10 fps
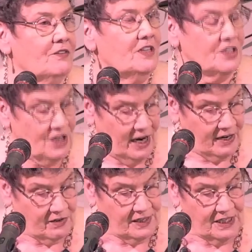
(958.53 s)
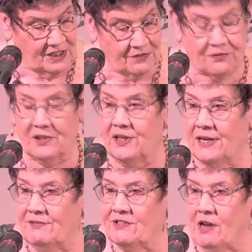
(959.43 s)
of an entirely different
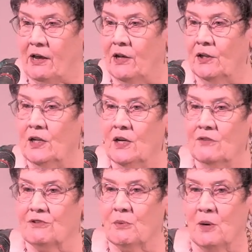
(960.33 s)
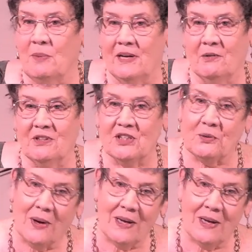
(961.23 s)
lifestyle from our parents and